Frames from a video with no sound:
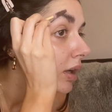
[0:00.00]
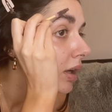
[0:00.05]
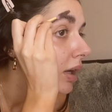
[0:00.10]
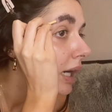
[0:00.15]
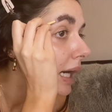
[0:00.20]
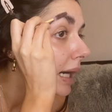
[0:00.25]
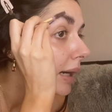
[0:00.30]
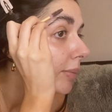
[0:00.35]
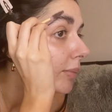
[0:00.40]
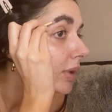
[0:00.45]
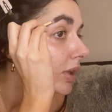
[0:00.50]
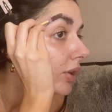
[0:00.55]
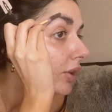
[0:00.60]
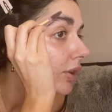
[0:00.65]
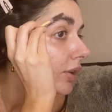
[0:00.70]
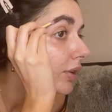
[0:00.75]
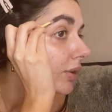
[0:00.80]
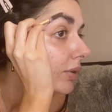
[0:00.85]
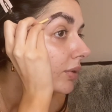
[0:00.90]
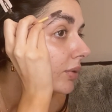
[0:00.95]
I'm
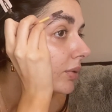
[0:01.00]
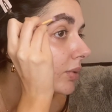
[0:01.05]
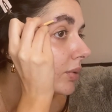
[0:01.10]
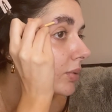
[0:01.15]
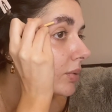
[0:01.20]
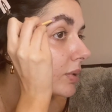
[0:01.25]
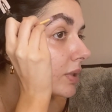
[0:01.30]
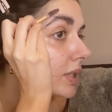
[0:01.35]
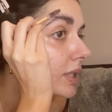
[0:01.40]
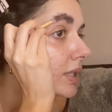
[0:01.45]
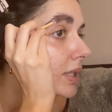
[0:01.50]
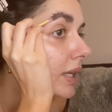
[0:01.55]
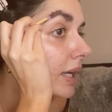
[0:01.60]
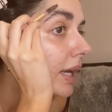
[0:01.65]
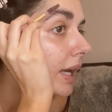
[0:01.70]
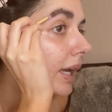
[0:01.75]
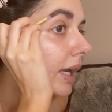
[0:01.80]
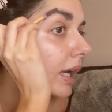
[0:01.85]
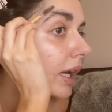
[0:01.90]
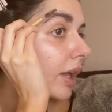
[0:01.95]

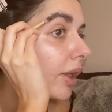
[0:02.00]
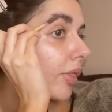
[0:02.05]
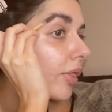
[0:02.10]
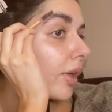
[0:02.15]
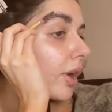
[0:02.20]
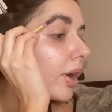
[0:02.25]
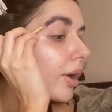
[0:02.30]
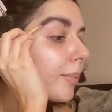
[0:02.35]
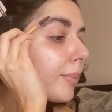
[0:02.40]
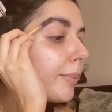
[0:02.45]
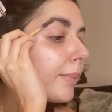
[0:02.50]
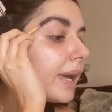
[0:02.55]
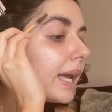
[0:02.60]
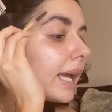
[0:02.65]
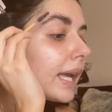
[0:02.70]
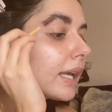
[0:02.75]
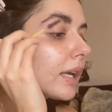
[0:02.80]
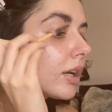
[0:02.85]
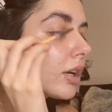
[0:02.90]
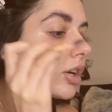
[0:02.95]
using the
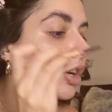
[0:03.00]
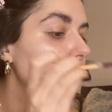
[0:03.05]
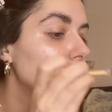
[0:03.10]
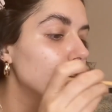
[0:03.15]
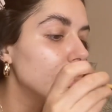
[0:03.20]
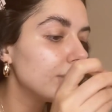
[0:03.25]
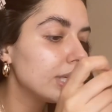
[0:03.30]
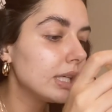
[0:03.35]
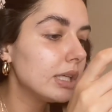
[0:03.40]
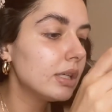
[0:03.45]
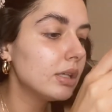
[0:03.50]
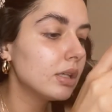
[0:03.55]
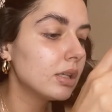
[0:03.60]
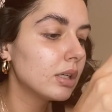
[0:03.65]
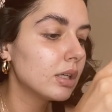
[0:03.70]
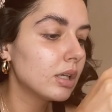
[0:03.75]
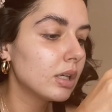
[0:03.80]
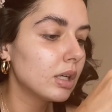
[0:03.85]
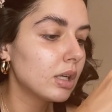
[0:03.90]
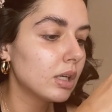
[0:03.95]
pink honey
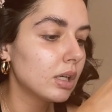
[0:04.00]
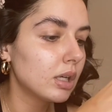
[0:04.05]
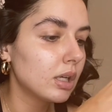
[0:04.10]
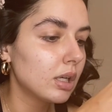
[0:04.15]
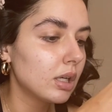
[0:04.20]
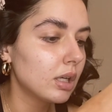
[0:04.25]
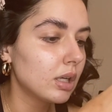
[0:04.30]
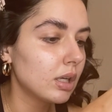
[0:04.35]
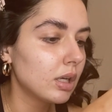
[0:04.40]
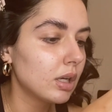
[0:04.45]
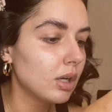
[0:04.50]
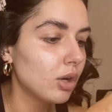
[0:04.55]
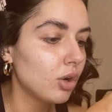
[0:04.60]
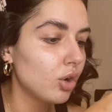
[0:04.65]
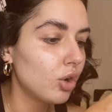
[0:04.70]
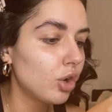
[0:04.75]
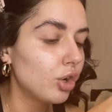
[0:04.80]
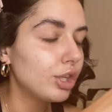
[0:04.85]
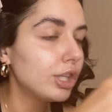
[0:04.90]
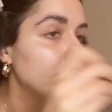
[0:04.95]

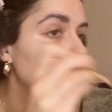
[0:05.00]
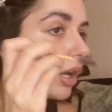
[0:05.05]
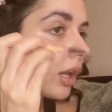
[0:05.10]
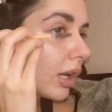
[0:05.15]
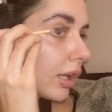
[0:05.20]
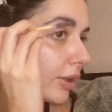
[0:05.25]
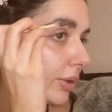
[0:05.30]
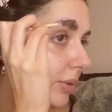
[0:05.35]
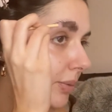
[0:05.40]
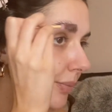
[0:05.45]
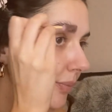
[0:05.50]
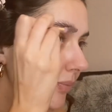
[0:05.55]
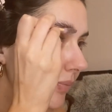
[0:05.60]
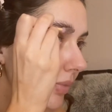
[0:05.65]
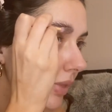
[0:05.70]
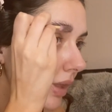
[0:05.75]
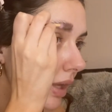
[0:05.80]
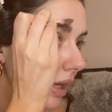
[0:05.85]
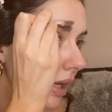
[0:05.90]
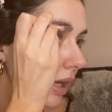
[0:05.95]
glue,
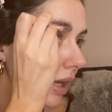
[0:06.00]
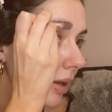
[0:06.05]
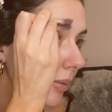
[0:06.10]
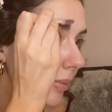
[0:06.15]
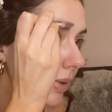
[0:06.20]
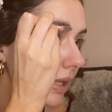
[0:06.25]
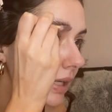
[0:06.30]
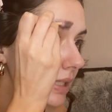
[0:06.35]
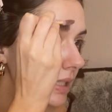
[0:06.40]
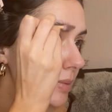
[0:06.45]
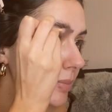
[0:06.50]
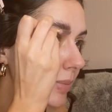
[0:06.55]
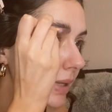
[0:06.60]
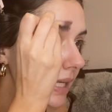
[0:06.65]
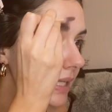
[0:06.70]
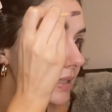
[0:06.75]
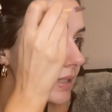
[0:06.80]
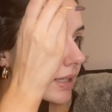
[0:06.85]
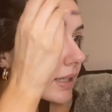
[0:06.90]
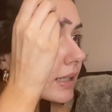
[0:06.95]
and it's
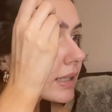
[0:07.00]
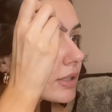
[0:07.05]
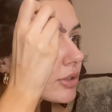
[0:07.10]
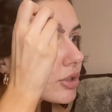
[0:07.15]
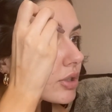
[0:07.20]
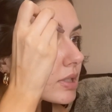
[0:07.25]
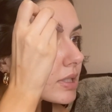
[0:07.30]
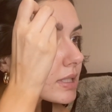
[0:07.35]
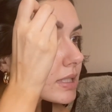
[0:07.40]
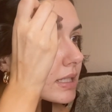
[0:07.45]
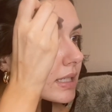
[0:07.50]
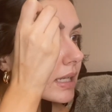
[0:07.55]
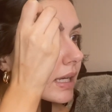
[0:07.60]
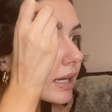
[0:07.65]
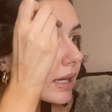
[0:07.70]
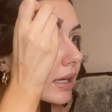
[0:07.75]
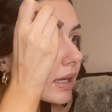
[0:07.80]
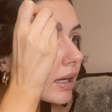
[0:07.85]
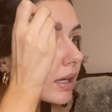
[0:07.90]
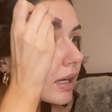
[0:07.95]
basically just
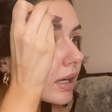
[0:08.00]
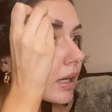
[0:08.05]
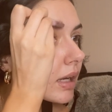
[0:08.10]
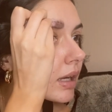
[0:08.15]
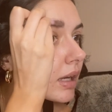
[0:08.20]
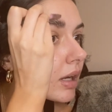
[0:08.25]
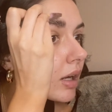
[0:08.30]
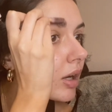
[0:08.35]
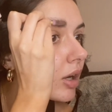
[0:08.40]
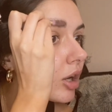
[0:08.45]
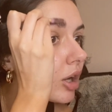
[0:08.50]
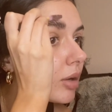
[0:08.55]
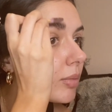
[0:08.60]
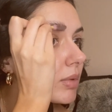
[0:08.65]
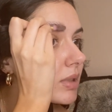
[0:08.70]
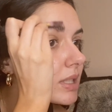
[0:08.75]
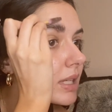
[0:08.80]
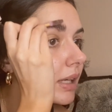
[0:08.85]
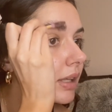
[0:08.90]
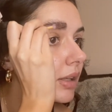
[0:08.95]
like almost
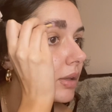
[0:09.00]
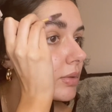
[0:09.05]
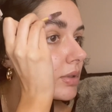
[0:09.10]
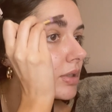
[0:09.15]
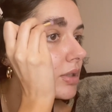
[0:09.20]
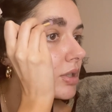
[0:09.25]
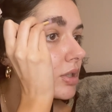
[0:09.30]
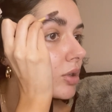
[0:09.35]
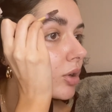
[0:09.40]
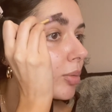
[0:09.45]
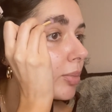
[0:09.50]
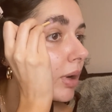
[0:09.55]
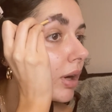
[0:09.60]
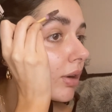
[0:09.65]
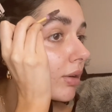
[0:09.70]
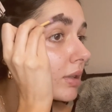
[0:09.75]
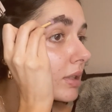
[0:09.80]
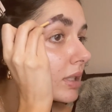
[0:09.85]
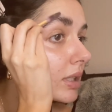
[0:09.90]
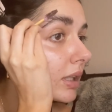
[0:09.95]
like using soap.
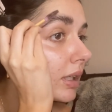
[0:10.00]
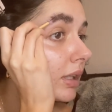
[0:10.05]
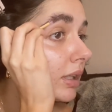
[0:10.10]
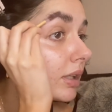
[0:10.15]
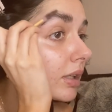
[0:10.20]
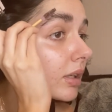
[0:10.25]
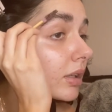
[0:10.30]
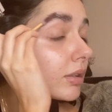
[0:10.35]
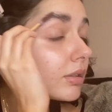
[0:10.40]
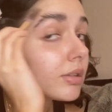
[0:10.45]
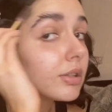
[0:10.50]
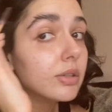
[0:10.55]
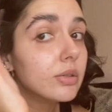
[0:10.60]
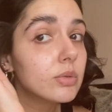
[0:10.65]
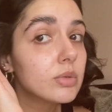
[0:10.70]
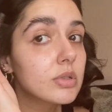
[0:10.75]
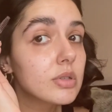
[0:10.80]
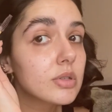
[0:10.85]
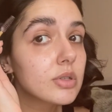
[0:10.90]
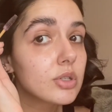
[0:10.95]
Honestly, you can use
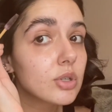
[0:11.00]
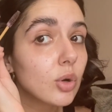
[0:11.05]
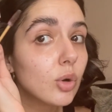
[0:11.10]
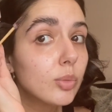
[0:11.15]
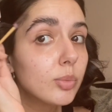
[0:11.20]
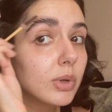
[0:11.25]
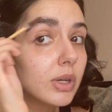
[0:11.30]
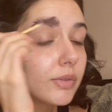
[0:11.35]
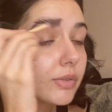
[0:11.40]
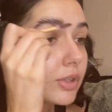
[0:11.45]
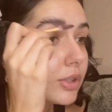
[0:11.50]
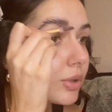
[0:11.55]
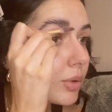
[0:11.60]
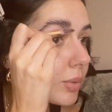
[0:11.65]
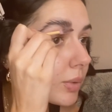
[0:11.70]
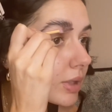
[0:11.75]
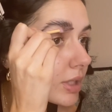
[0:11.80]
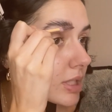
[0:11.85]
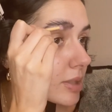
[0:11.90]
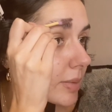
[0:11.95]
soap if you don't want
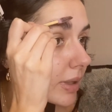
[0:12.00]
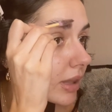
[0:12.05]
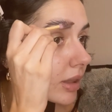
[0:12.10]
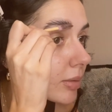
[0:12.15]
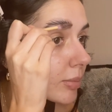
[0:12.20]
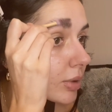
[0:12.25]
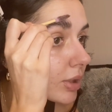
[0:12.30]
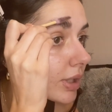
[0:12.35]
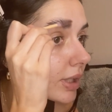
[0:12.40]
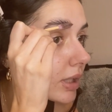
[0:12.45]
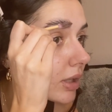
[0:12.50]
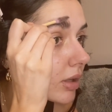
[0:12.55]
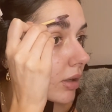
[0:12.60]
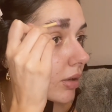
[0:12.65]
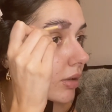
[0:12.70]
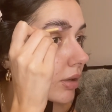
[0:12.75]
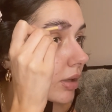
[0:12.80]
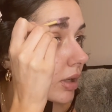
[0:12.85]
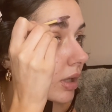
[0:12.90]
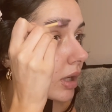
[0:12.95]
to spend the money on
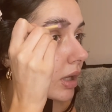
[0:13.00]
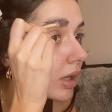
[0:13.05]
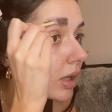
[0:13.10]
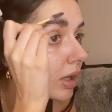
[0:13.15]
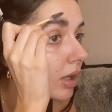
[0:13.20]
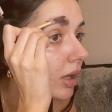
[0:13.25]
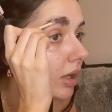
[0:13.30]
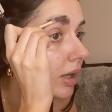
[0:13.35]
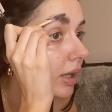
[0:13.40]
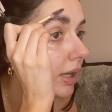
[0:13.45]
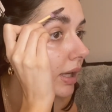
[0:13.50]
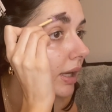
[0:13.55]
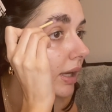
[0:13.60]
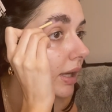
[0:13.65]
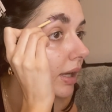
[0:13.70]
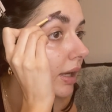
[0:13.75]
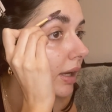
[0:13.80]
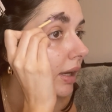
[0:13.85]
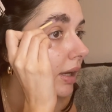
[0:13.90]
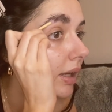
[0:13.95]

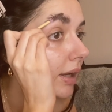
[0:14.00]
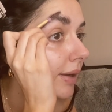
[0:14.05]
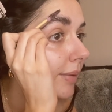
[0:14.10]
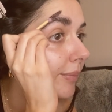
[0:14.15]
a